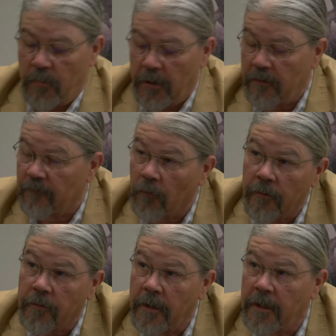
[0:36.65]
But the
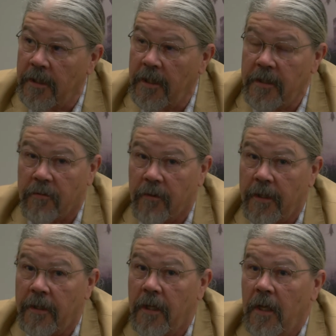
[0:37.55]
4th grade and 8th
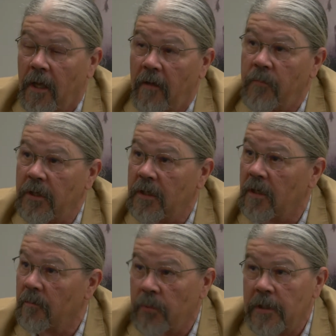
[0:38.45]
grade have been
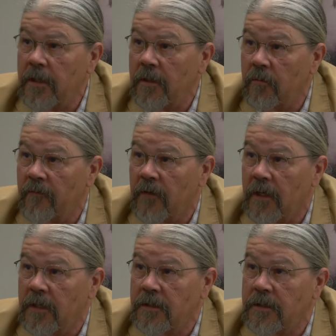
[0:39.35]
completely
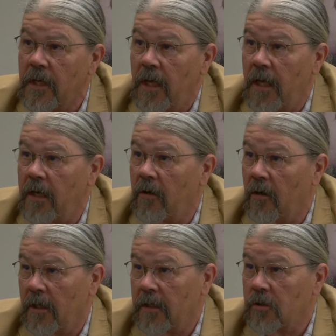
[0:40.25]
revised and are
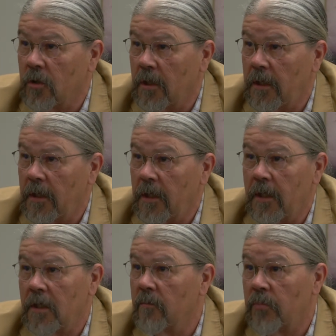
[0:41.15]
electronic
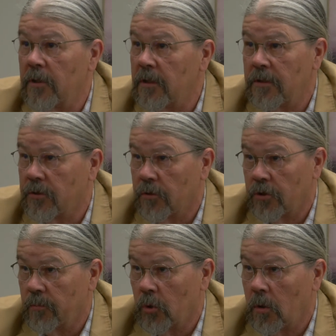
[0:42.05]
and completely
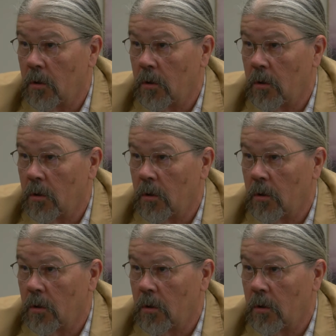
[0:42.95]
searchable.